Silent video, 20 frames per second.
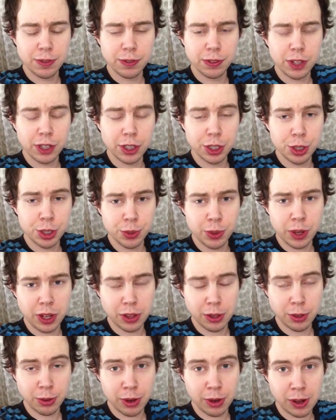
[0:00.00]

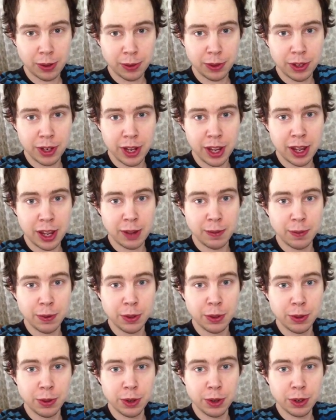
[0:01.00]
fluctuate throughout the day
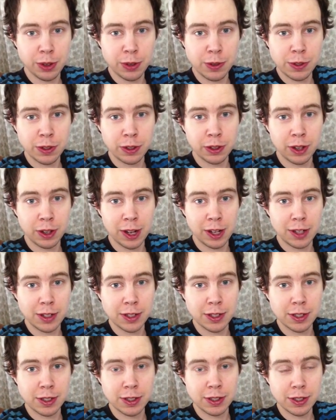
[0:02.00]
when you aren't using
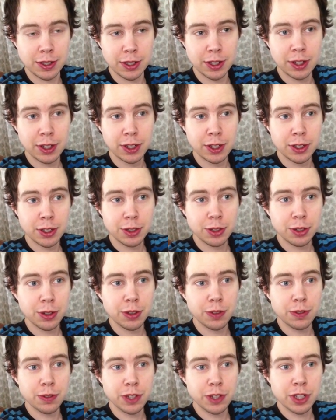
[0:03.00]
glasses. So
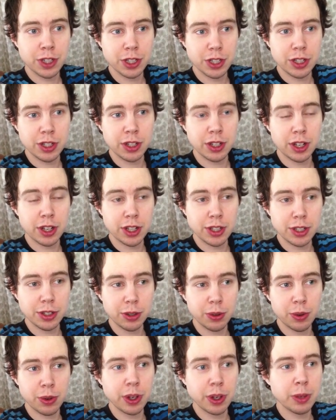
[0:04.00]
your vision
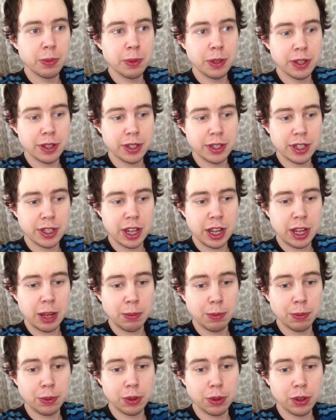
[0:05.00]
isn't going to be the
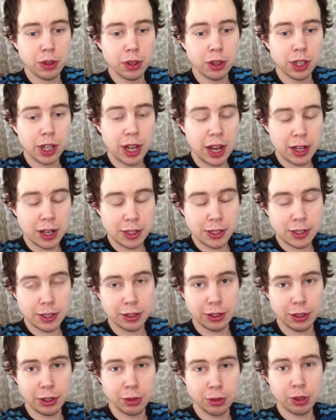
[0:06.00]
same
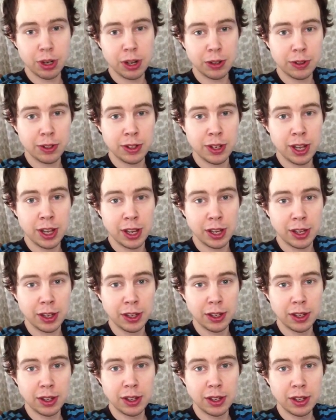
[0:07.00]
constantly throughout the day,
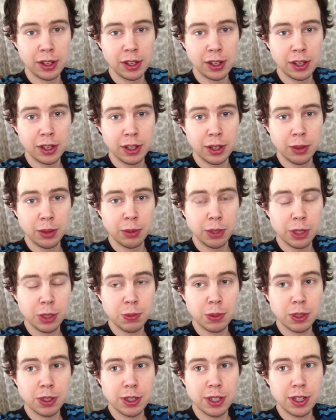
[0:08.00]
which
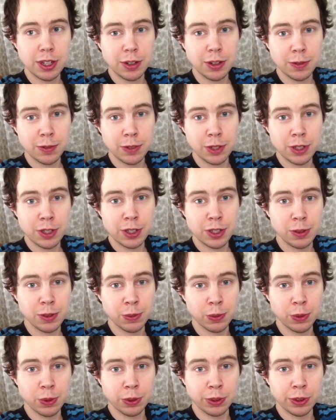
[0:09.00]
means that your
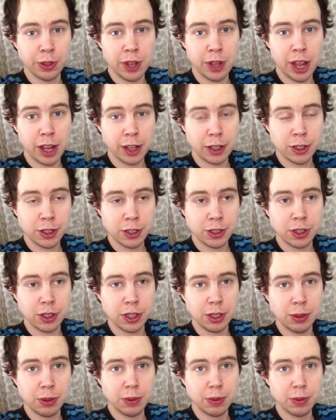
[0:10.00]
vision will
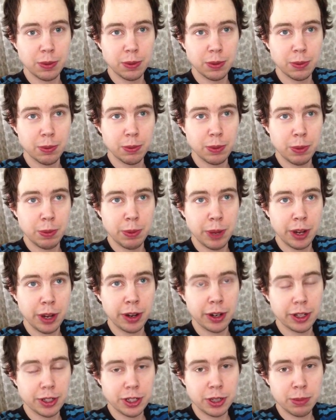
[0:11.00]
actually be
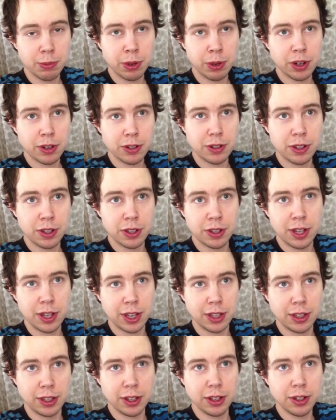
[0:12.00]
better at some parts of the
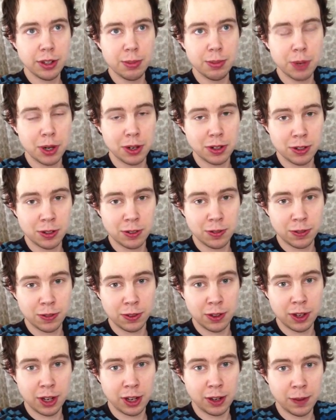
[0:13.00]
day than other parts of
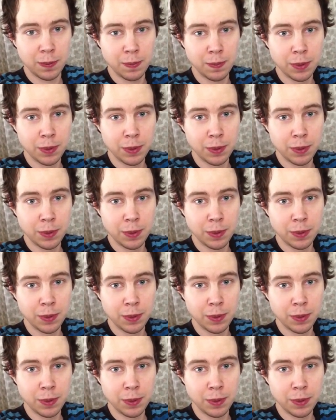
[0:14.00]
the day.